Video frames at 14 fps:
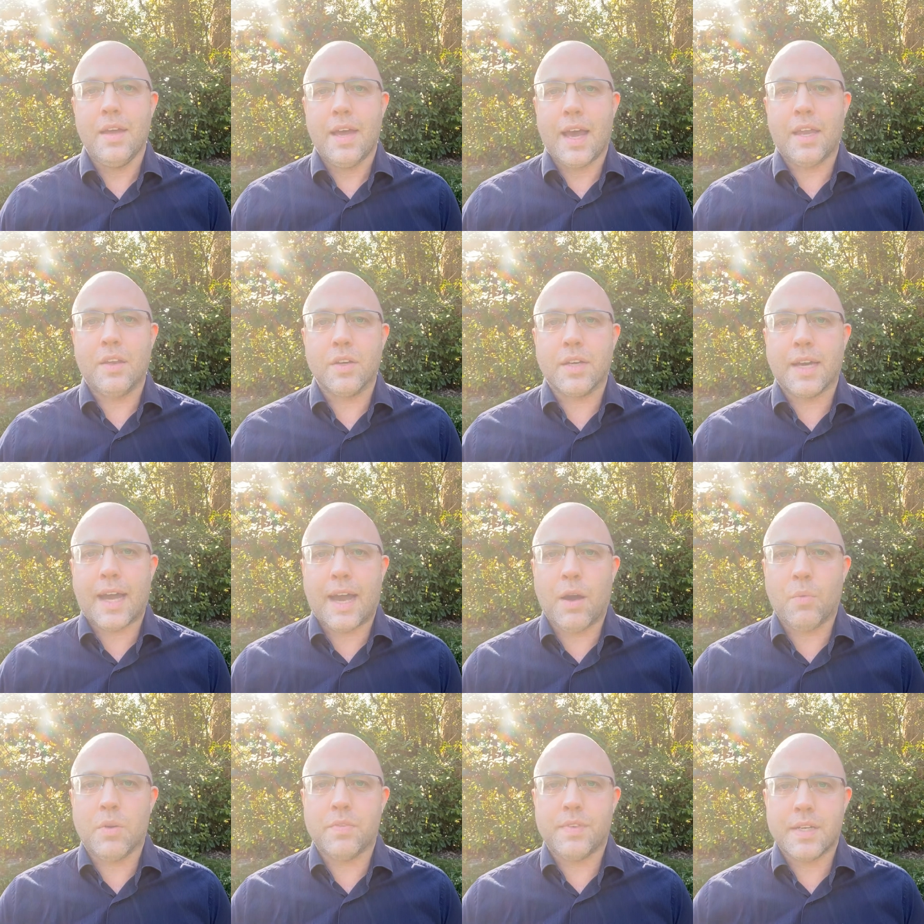and look at how
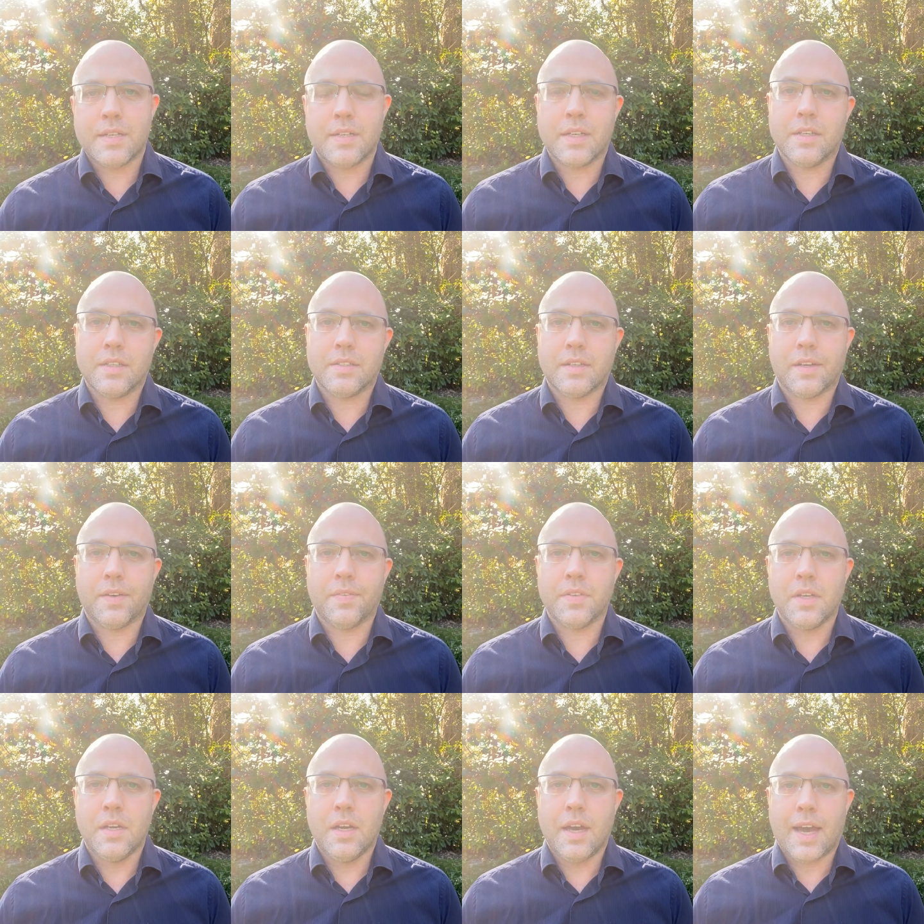we're investing ourselves
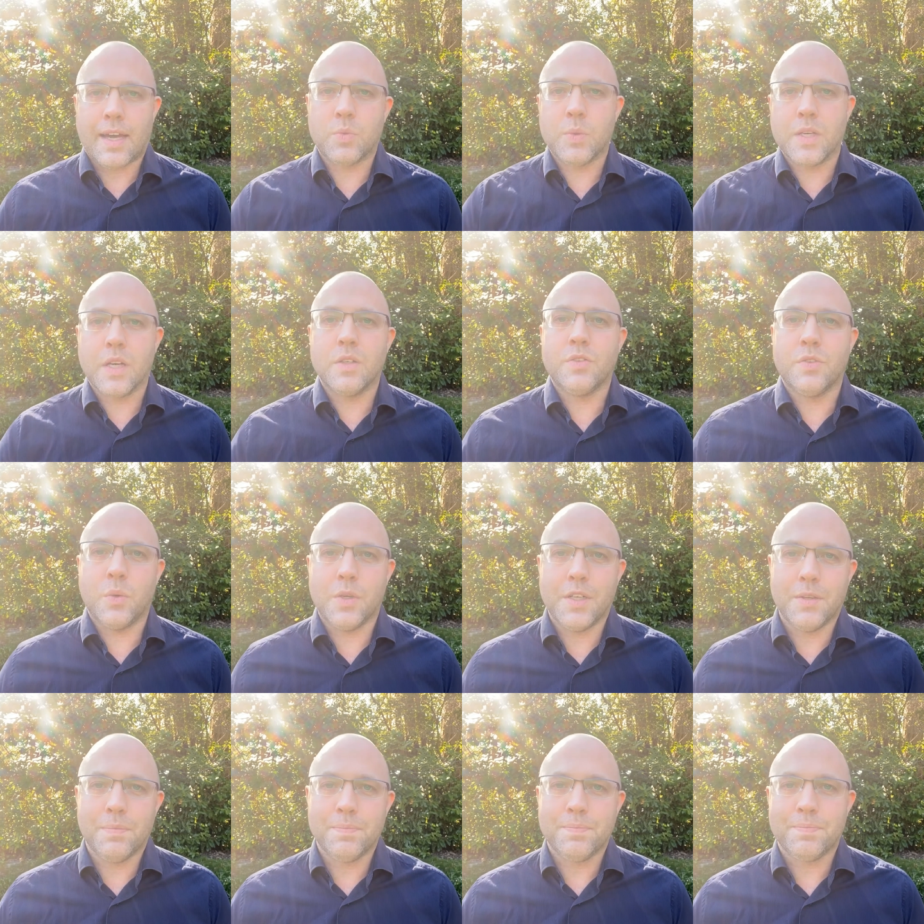as we go forward.
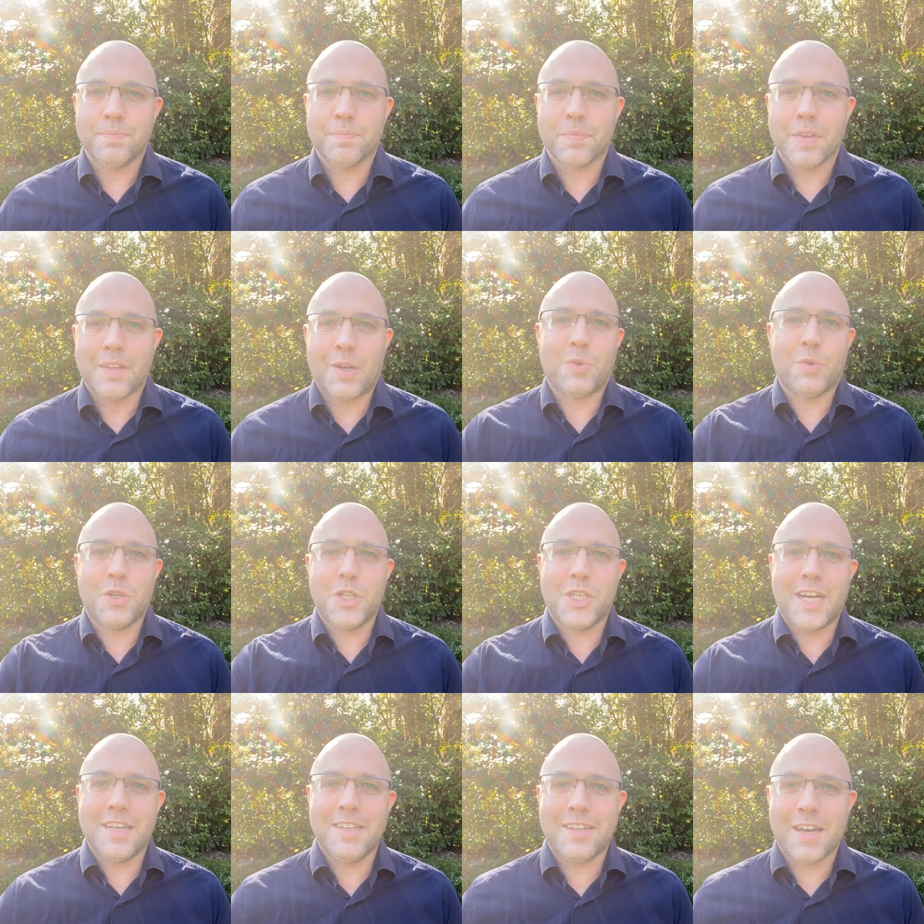That's what I want to
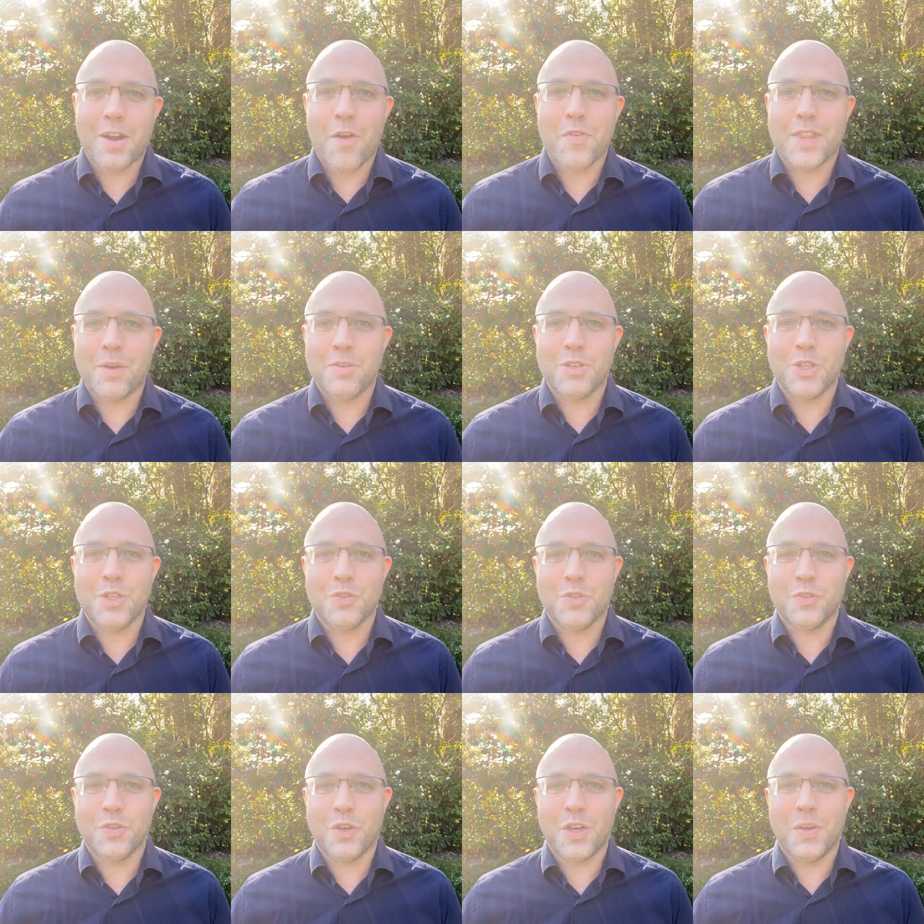share today. Hopefully that was useful
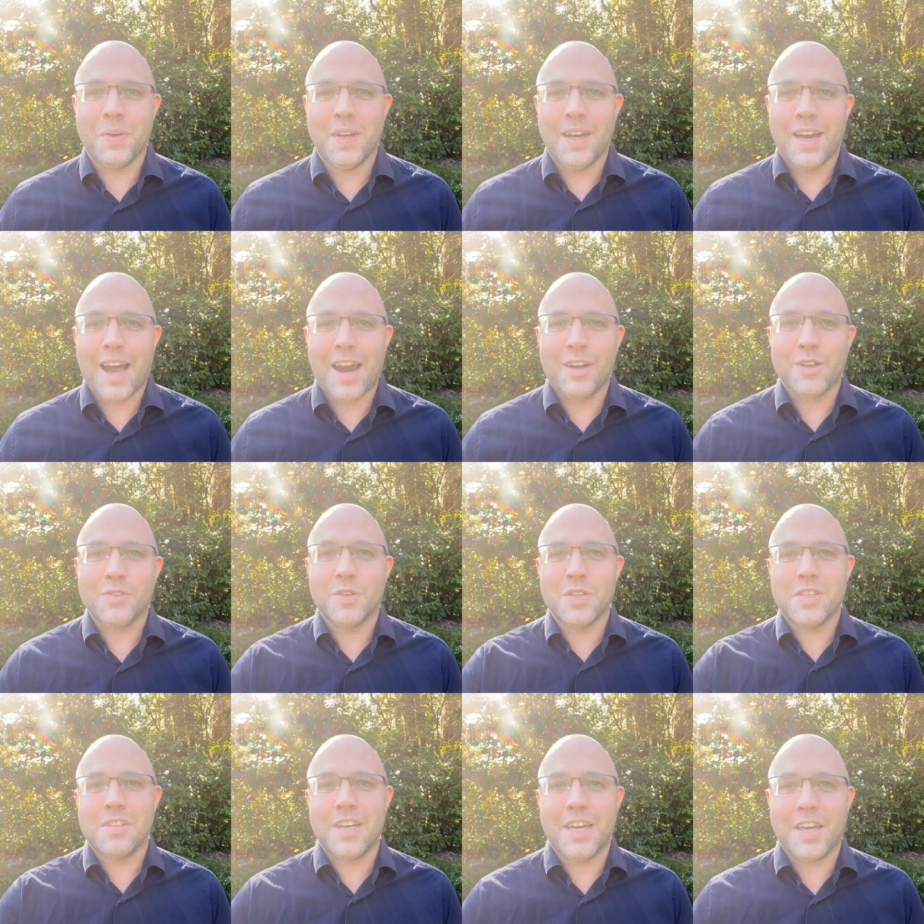for you, and I look forward
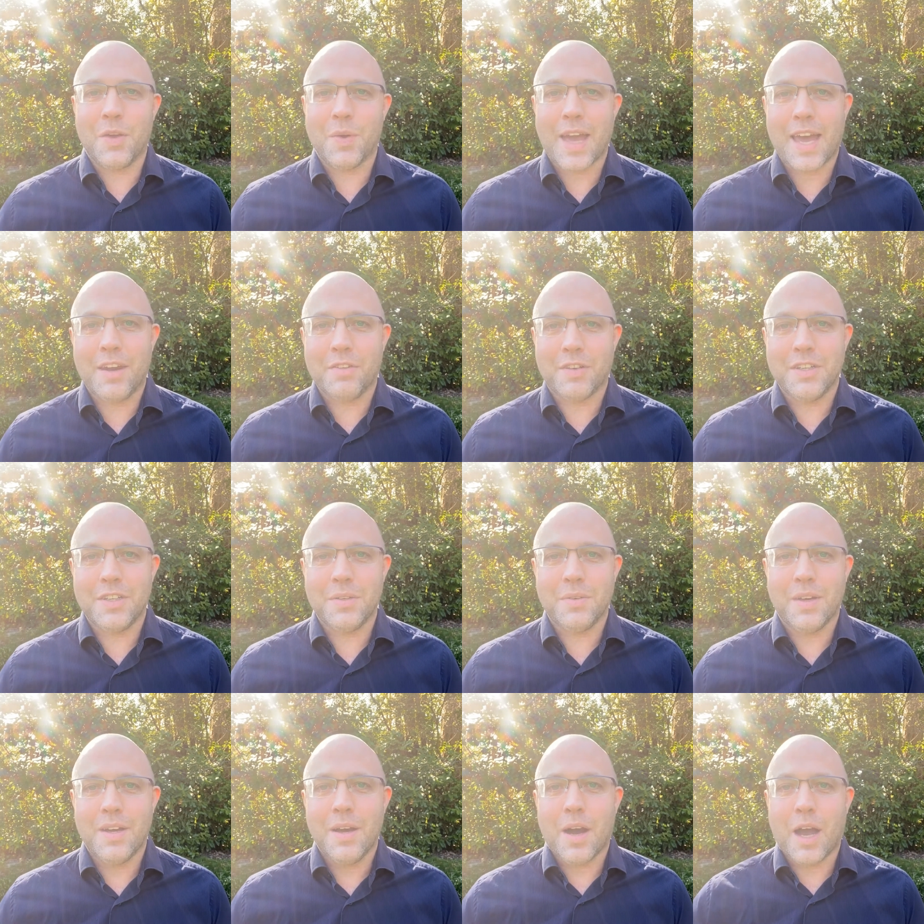to seeing you again if I do.
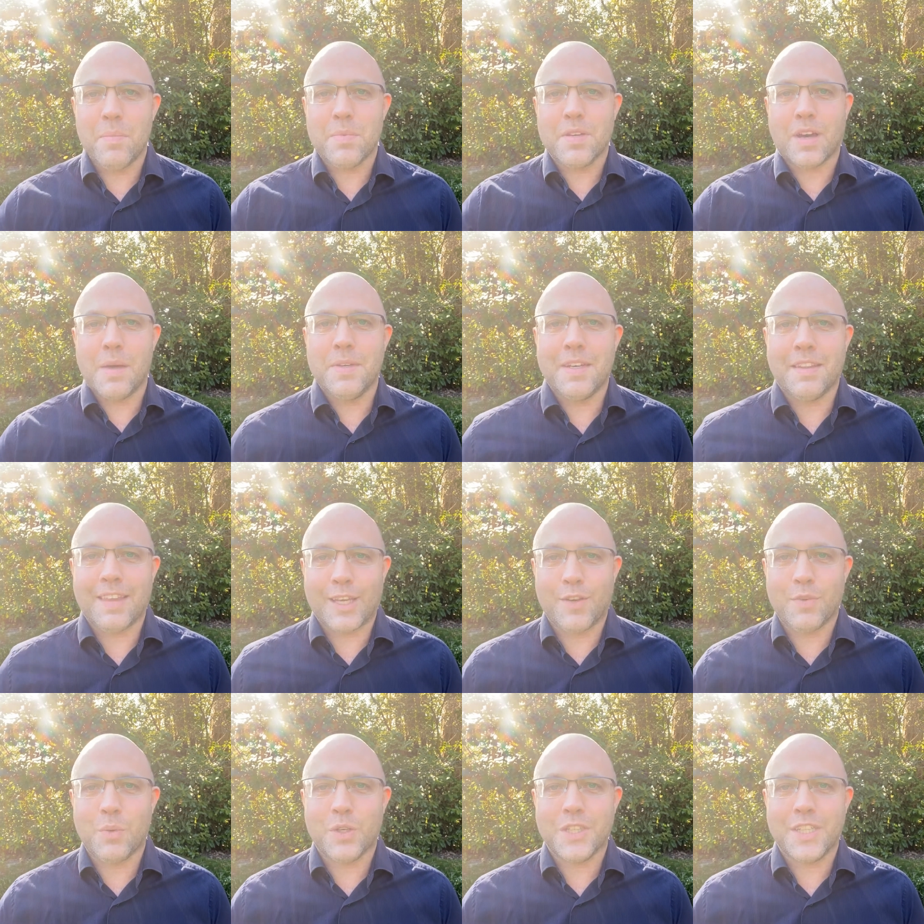I'm Simon, thank you for
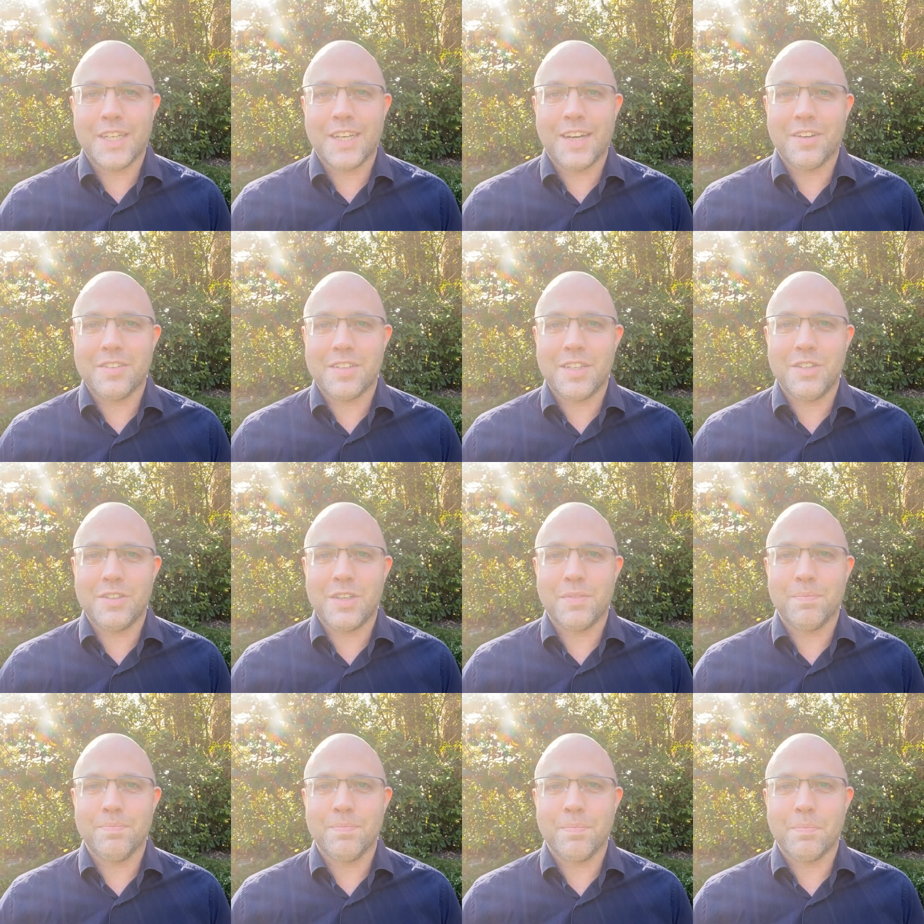watching, and I'll see you soon.
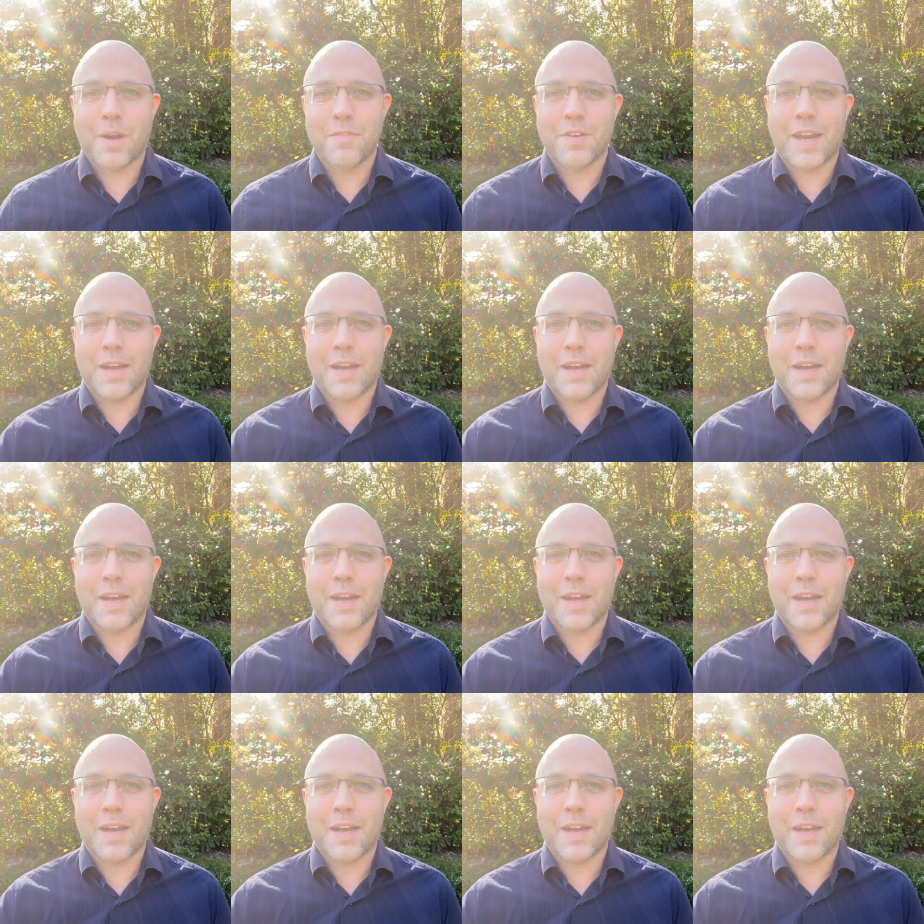Bye for now.